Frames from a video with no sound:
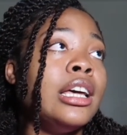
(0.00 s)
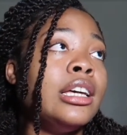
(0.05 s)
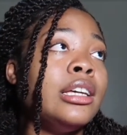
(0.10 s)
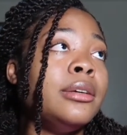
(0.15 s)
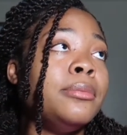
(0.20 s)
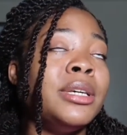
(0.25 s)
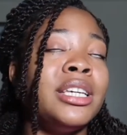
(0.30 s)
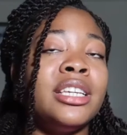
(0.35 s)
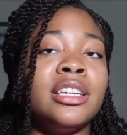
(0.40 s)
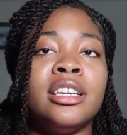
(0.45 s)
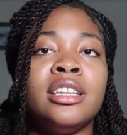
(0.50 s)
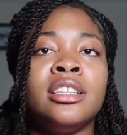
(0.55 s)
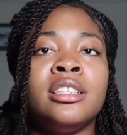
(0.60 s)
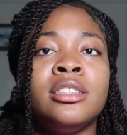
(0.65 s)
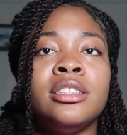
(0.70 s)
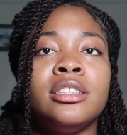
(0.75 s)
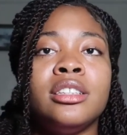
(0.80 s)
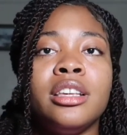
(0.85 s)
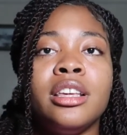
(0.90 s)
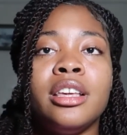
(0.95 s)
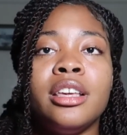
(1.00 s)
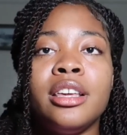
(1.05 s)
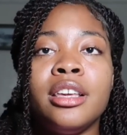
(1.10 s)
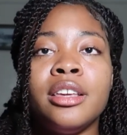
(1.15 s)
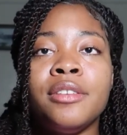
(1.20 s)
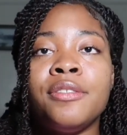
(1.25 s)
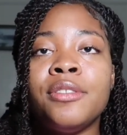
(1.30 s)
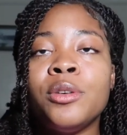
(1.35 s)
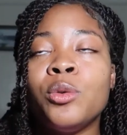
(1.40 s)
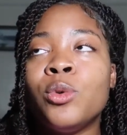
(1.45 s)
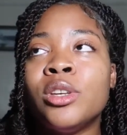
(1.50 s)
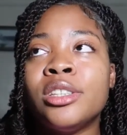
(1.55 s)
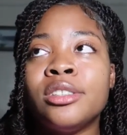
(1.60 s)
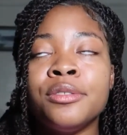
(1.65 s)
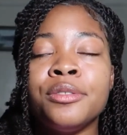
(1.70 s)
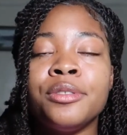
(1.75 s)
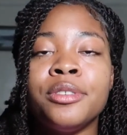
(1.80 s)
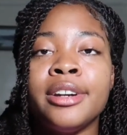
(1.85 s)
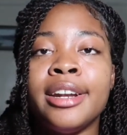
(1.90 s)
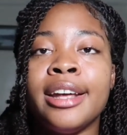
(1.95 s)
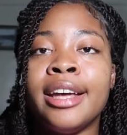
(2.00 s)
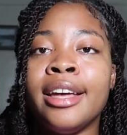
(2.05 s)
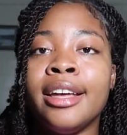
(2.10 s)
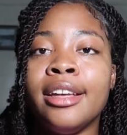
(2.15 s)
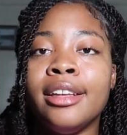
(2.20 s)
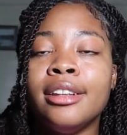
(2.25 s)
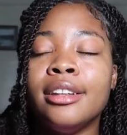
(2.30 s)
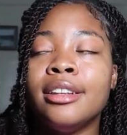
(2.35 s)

Because if it wasn't for that,